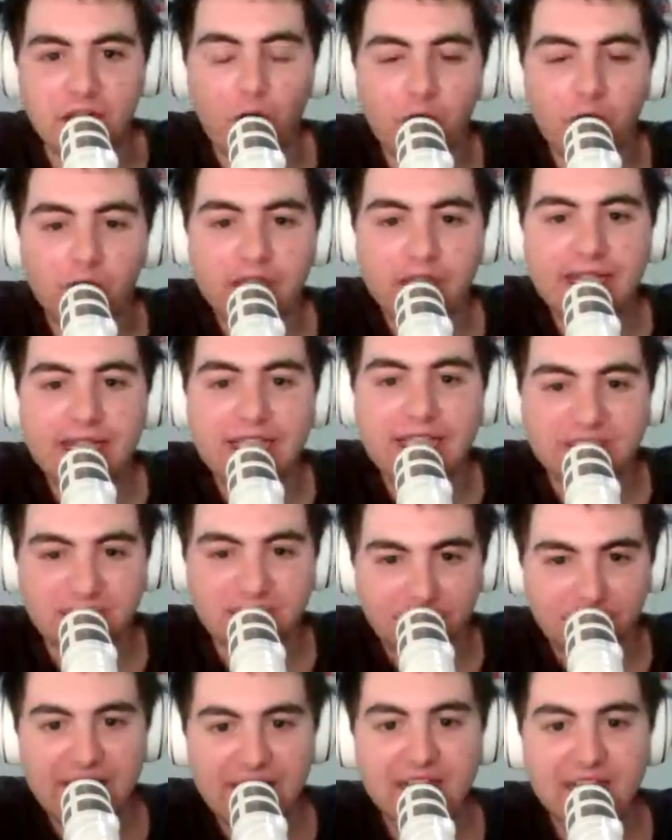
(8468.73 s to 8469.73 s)
only
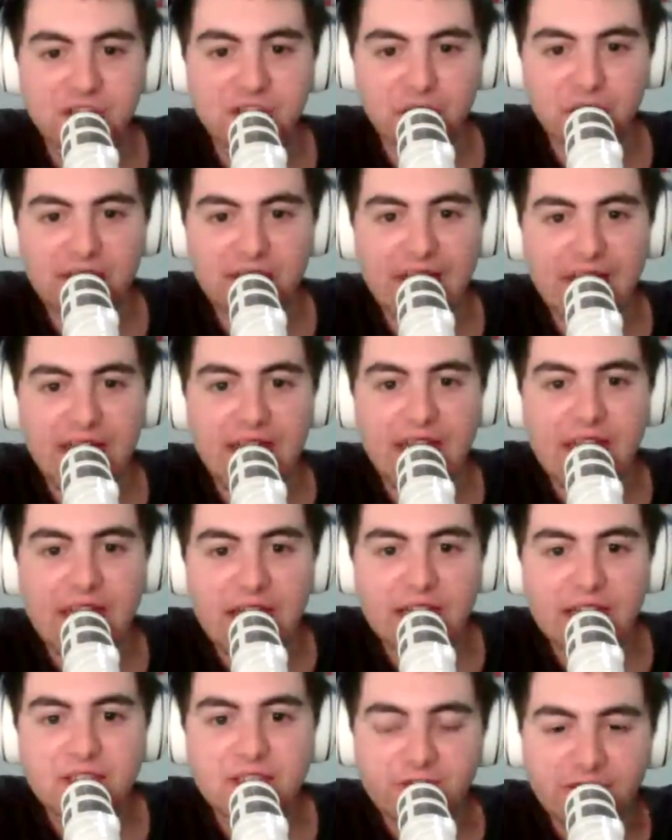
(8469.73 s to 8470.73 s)
speak to their
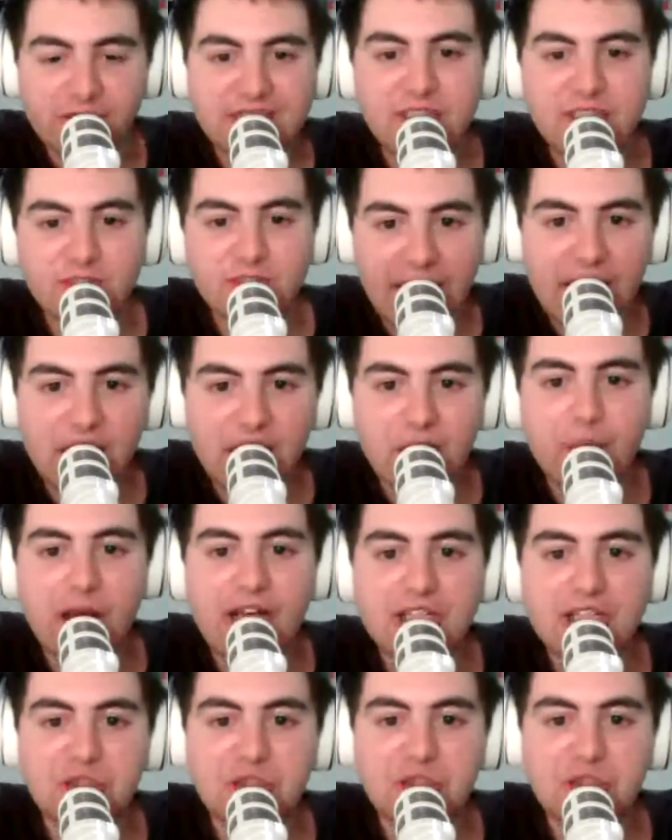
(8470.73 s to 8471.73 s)
defensive
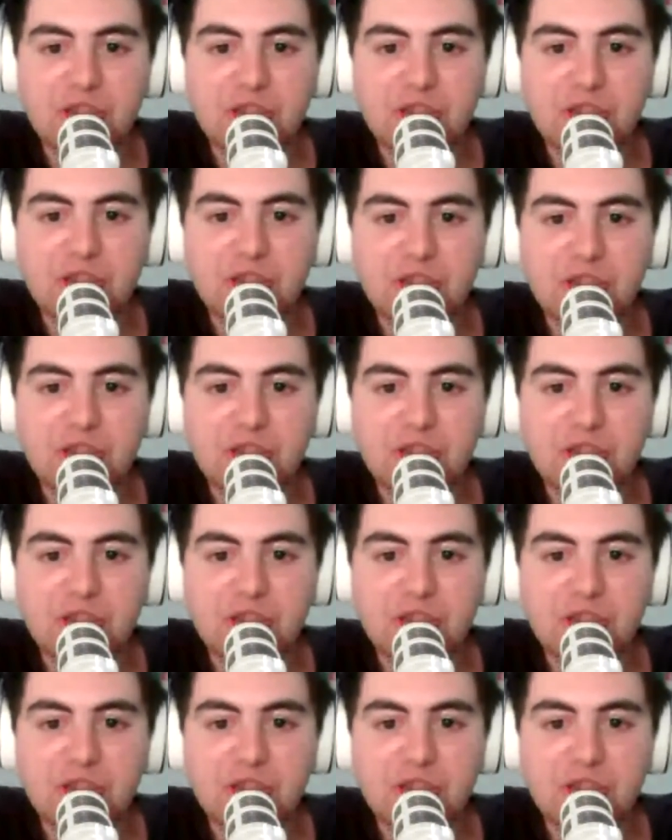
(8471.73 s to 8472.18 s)
counterparts, whereas the